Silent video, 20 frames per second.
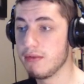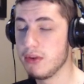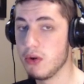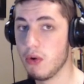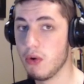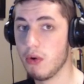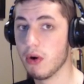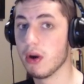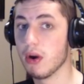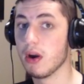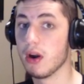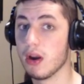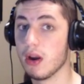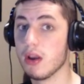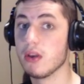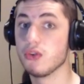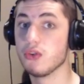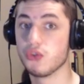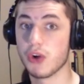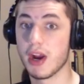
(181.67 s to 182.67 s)
of your
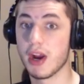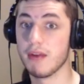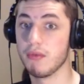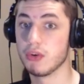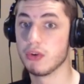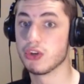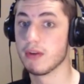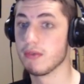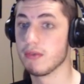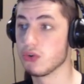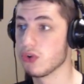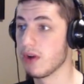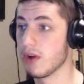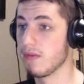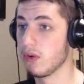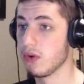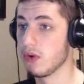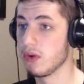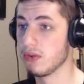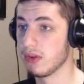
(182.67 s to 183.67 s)
drive, whichever
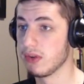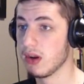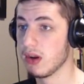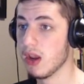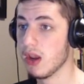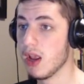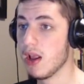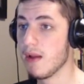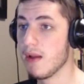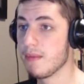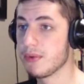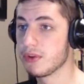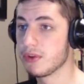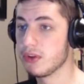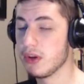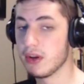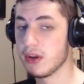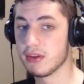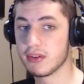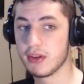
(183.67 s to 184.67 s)
drive you're using.
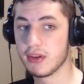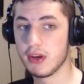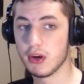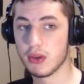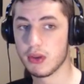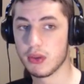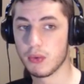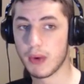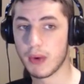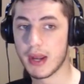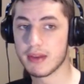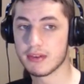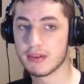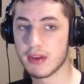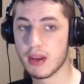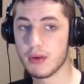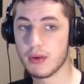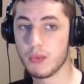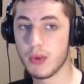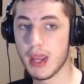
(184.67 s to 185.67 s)
So you can see here on the right
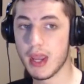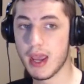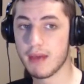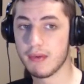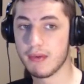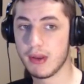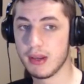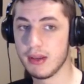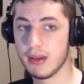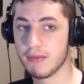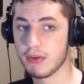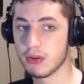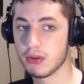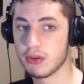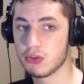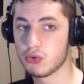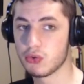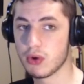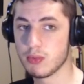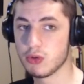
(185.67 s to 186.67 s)
side, we have
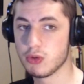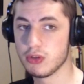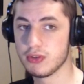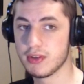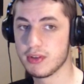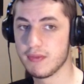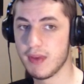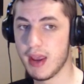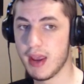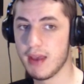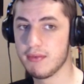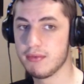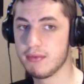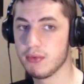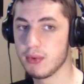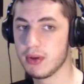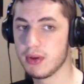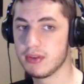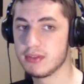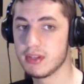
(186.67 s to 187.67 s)
different descriptions of
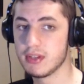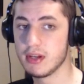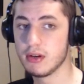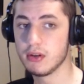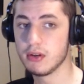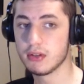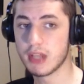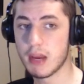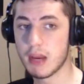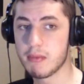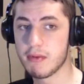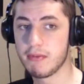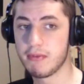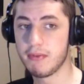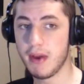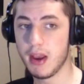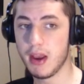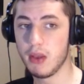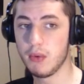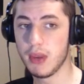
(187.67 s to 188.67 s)
every single type of
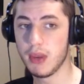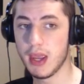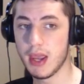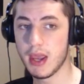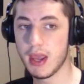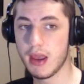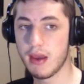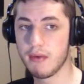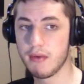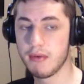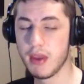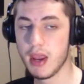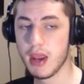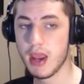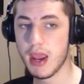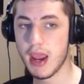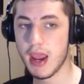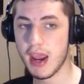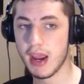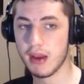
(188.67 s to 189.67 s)
file we have
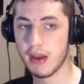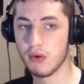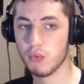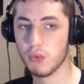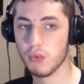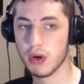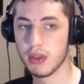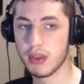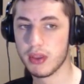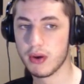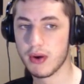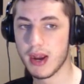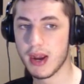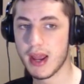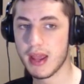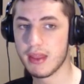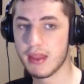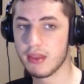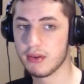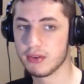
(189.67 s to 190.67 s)
and where they're
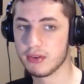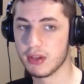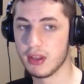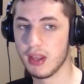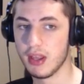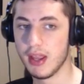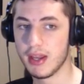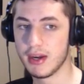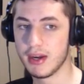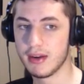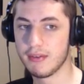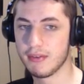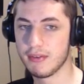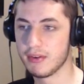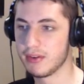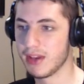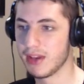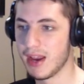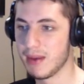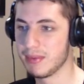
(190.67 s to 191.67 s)
at. There's a lot of
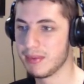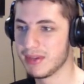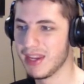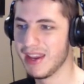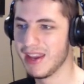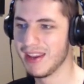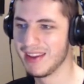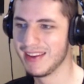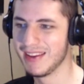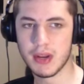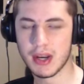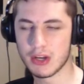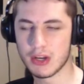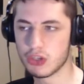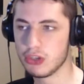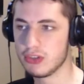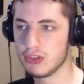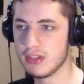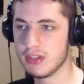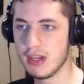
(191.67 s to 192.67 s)
different types, but you can
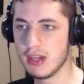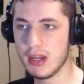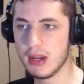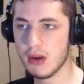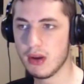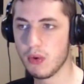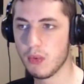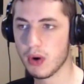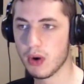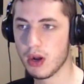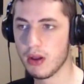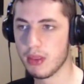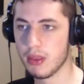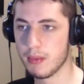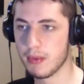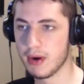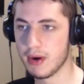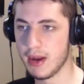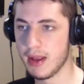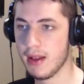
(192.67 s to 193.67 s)
actually see where all
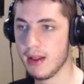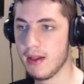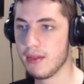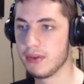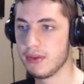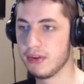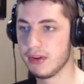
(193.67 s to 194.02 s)
of them are at.